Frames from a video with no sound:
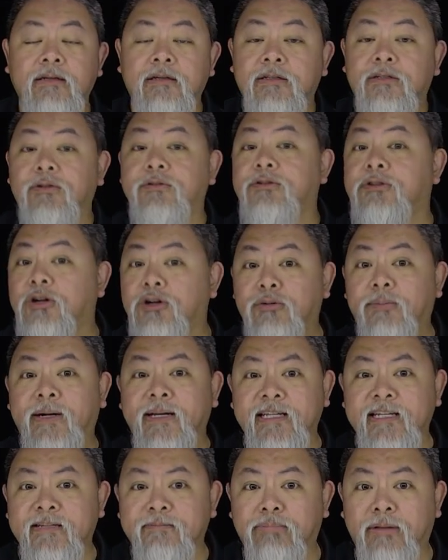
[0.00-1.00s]
So
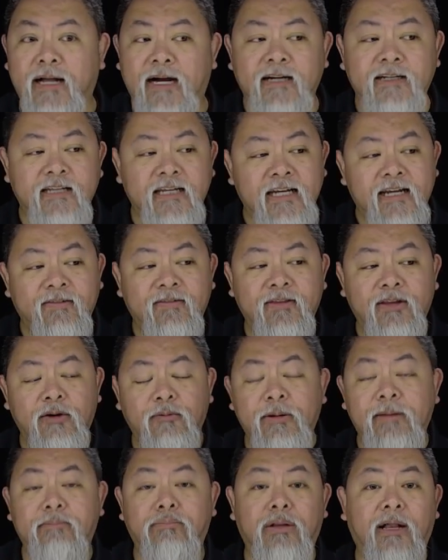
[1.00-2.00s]
nobody is blocked even though
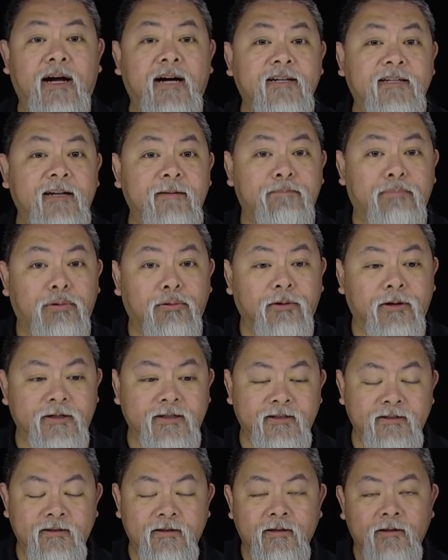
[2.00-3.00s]
we blocked a
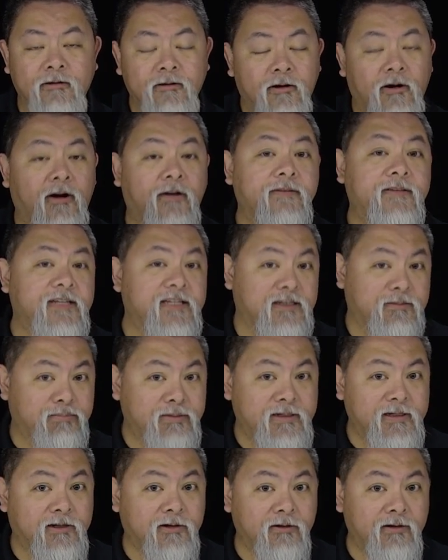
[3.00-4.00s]
port on this
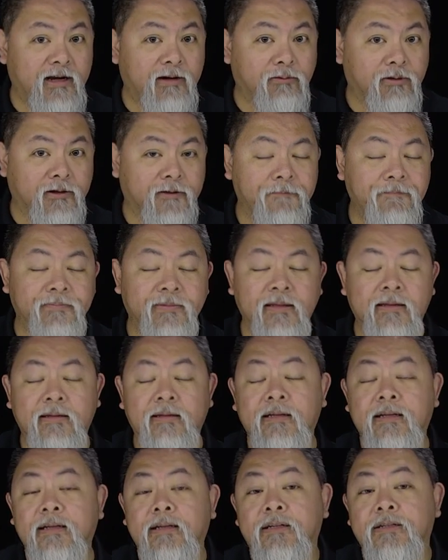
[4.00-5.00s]
particular network.
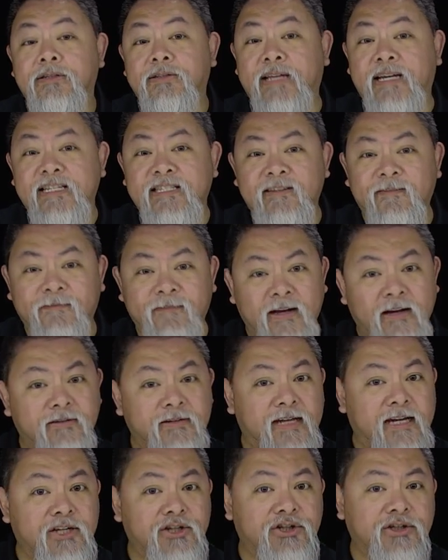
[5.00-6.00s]
So that's the
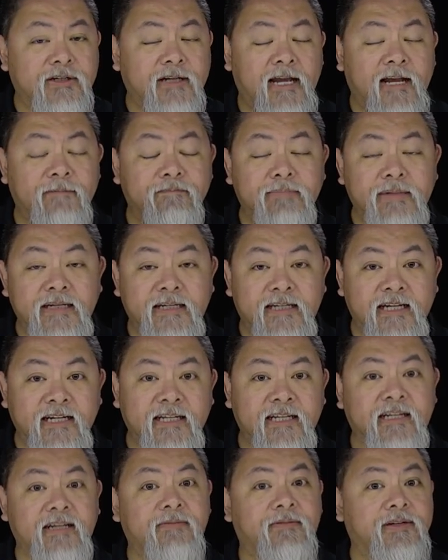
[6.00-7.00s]
foundation and
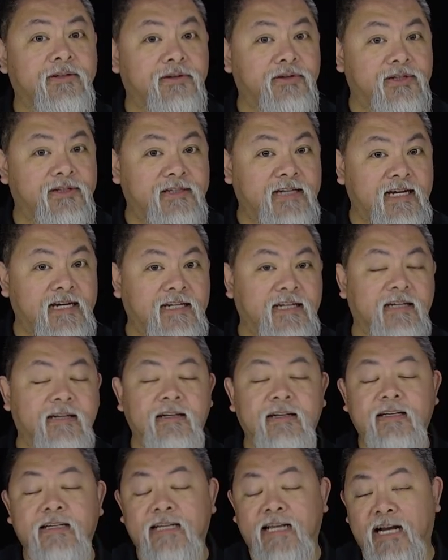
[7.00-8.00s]
beginning of understanding
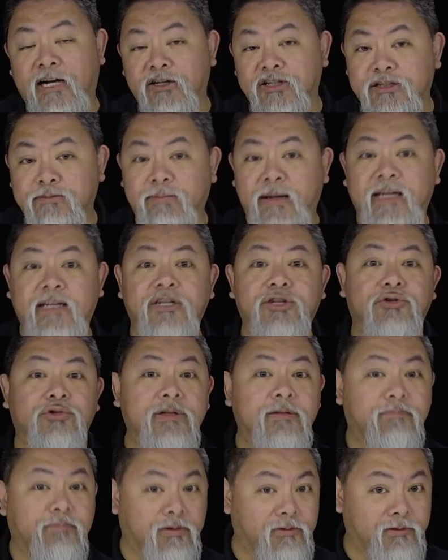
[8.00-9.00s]
how Spanning
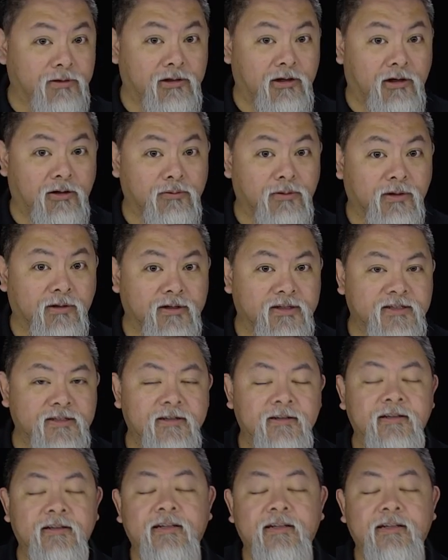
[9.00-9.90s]
Tree Protocol works.